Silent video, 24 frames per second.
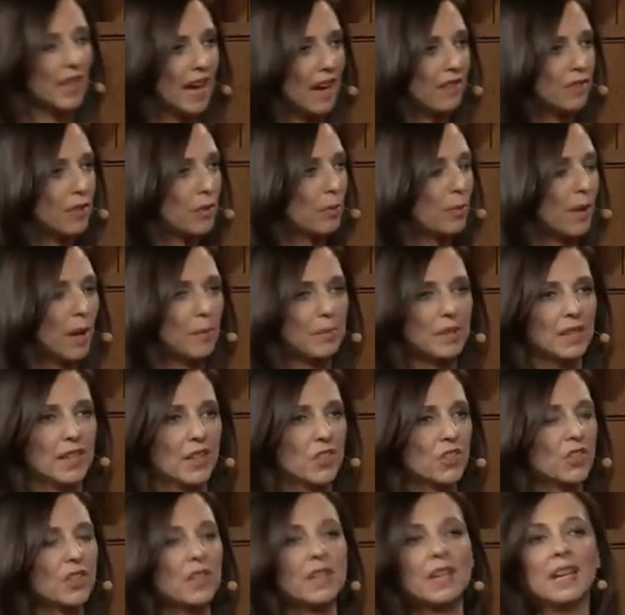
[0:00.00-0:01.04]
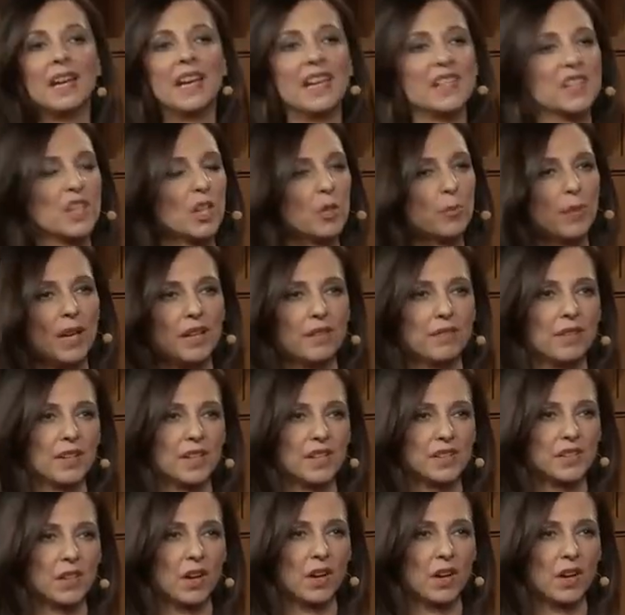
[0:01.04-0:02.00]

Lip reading: half of the population is going to benefit us